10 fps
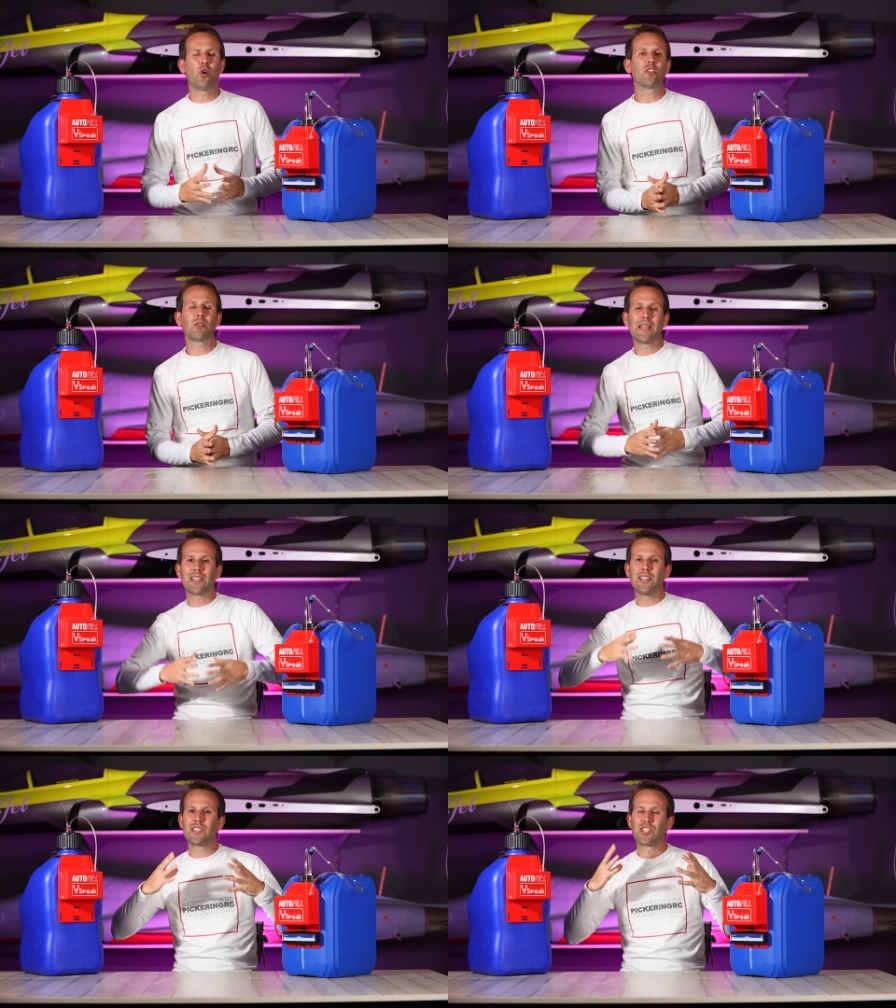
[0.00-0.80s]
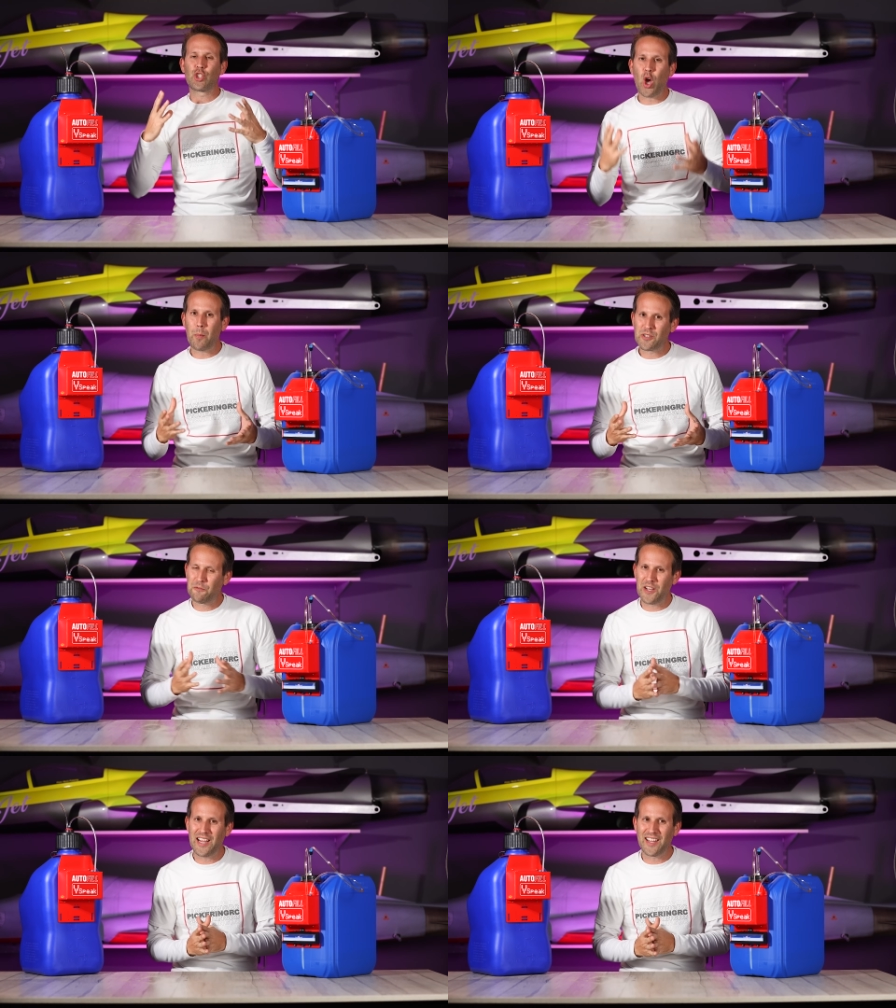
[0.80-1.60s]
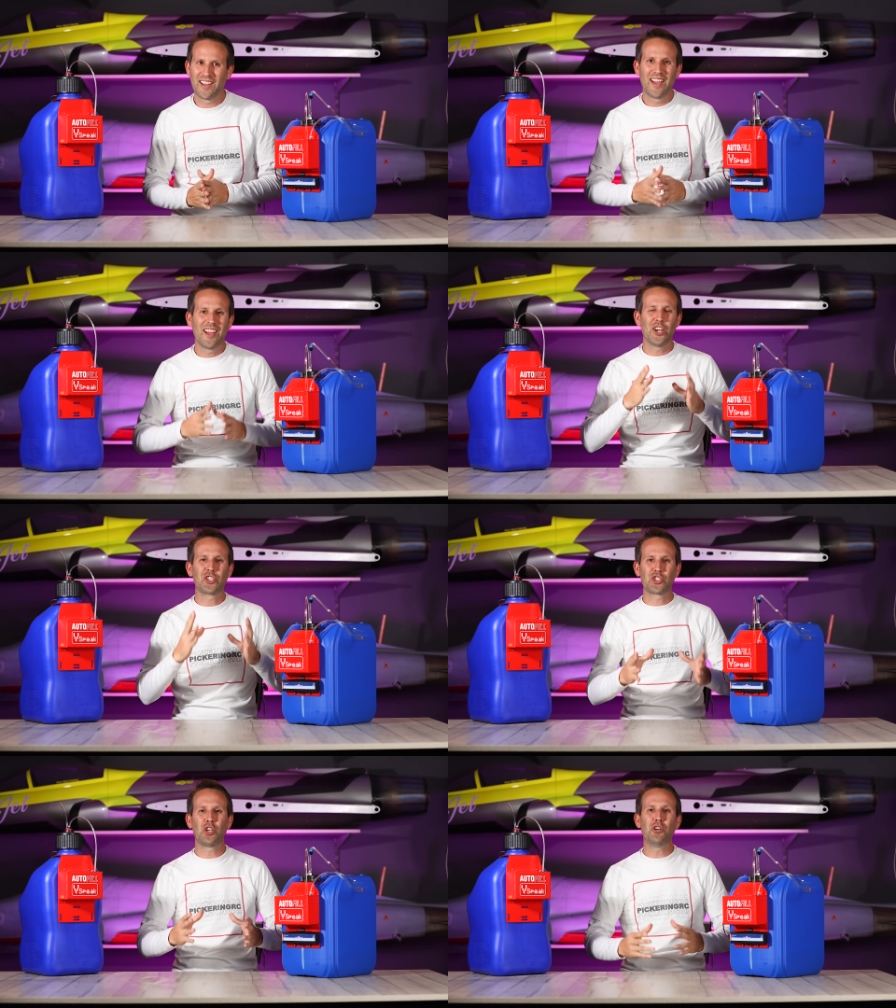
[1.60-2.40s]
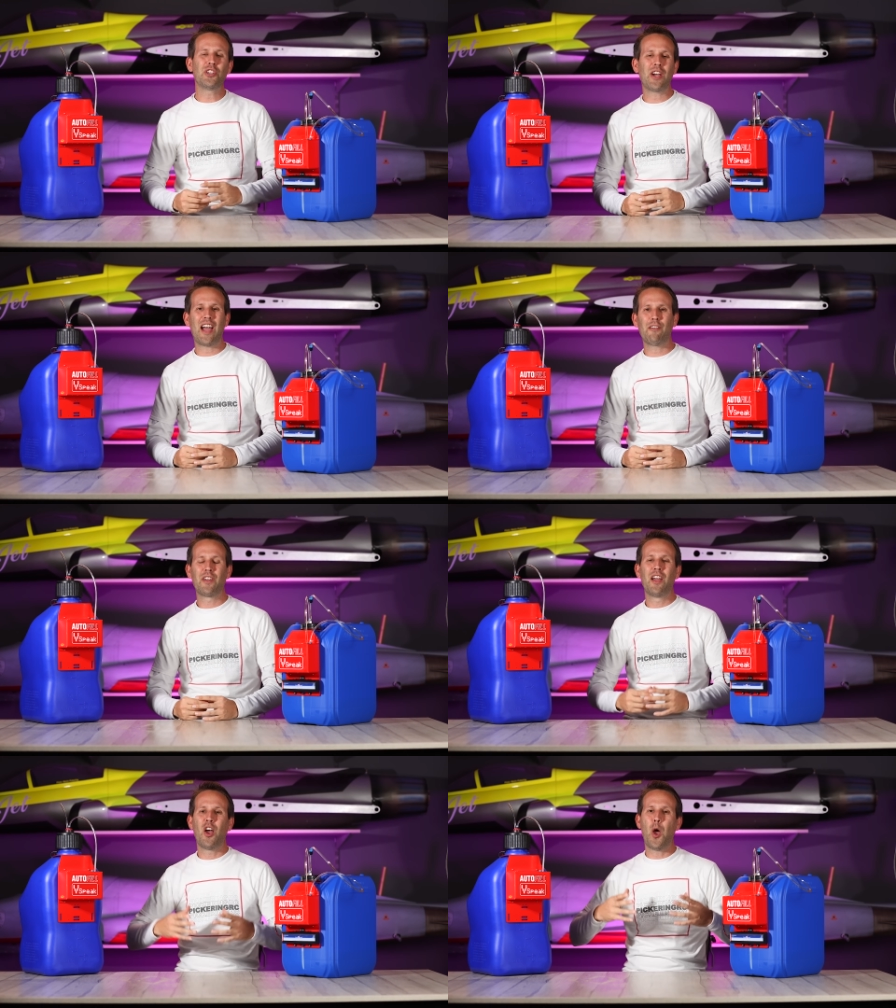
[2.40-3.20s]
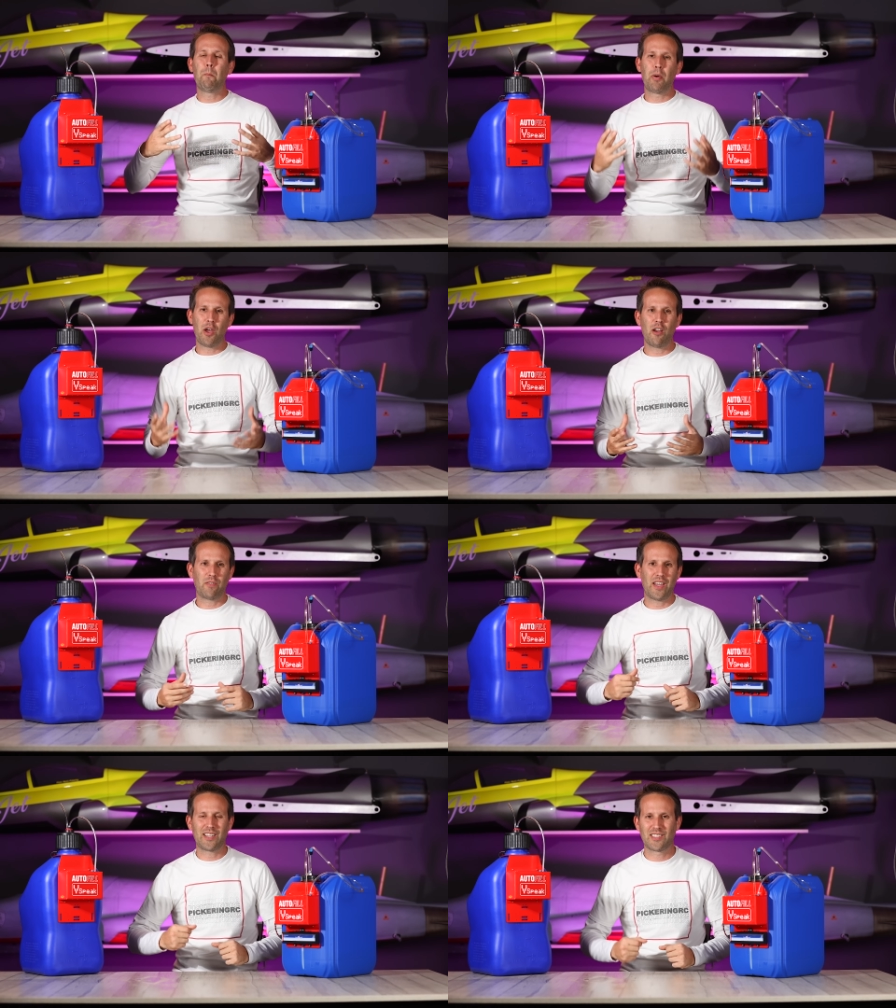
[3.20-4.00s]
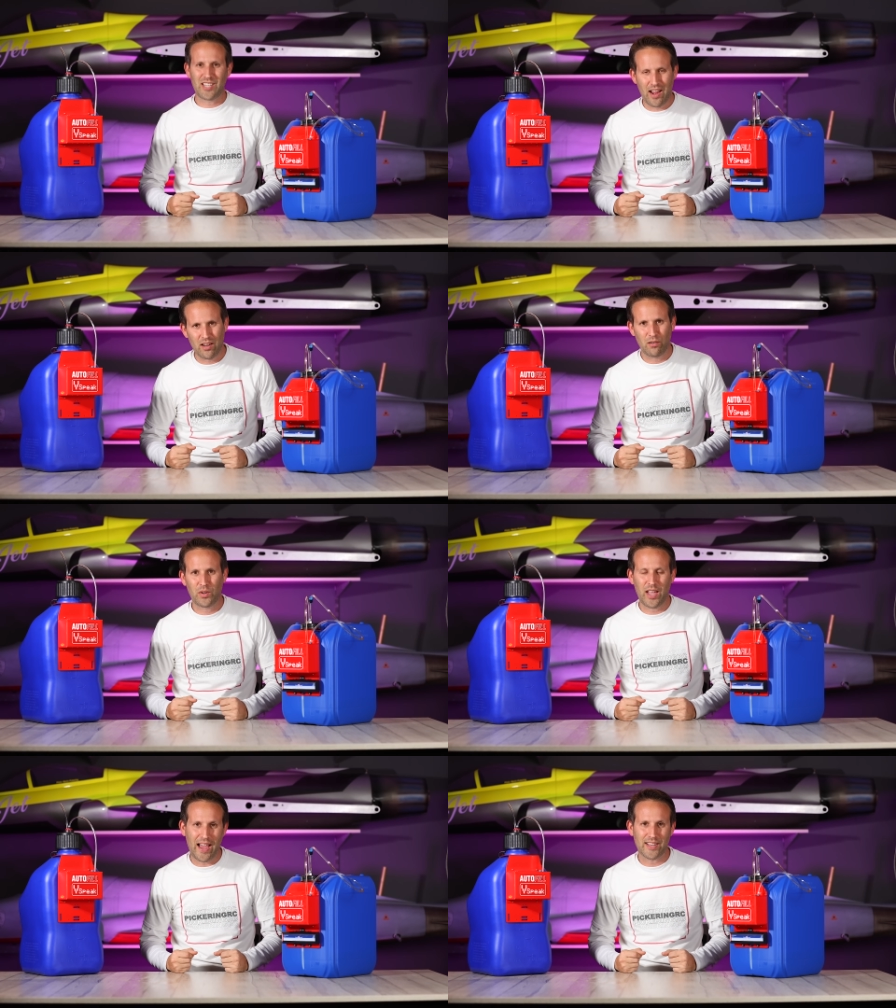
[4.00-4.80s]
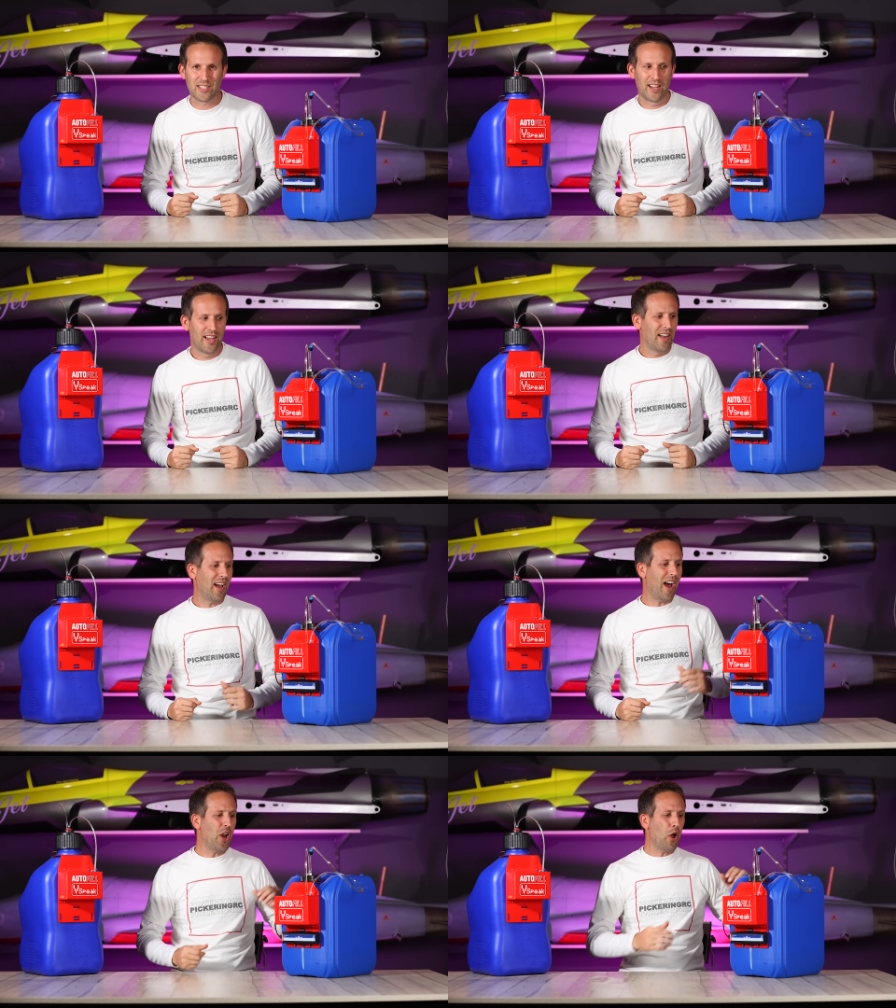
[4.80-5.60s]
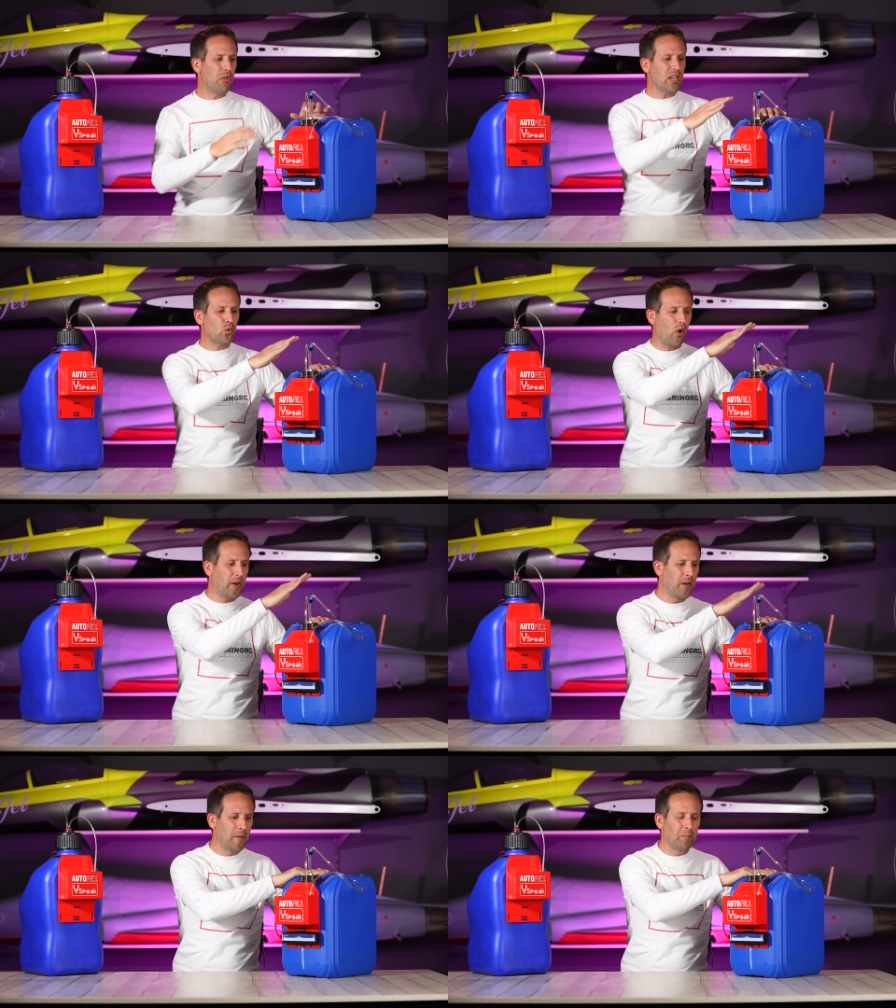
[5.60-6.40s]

automatically stops filling as soon as you have a perfect tank of gas. I know this one